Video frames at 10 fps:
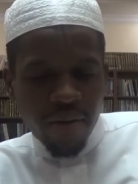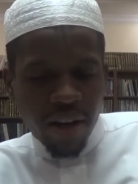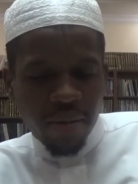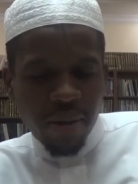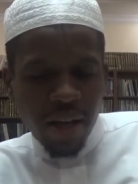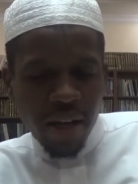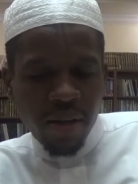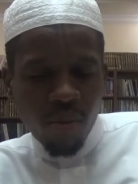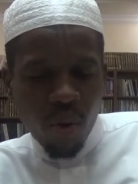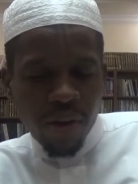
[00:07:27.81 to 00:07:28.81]
recommend
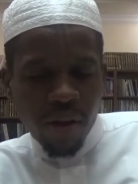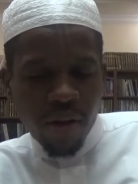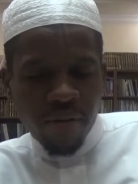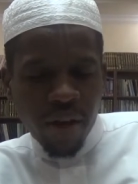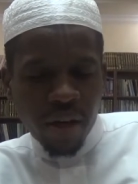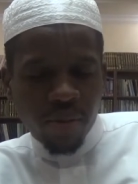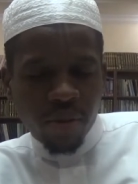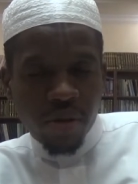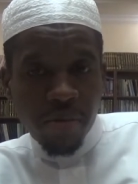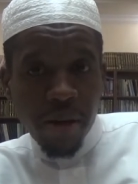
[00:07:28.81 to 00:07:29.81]
any more that are
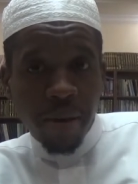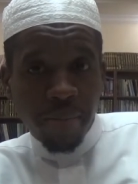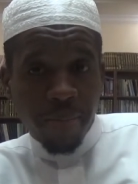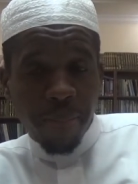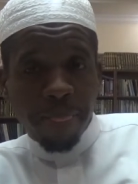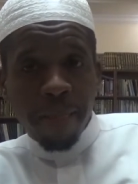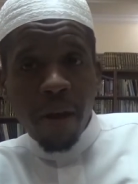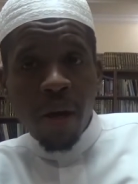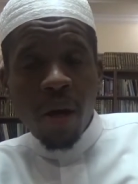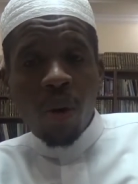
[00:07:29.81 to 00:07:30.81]
available to me?
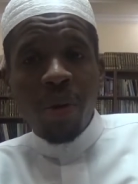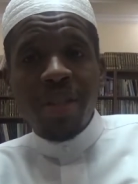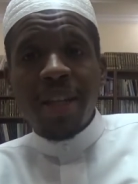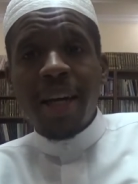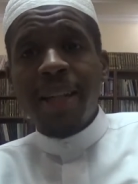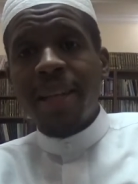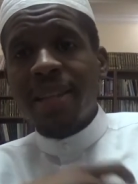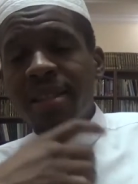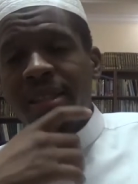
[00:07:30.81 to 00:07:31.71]
We say that the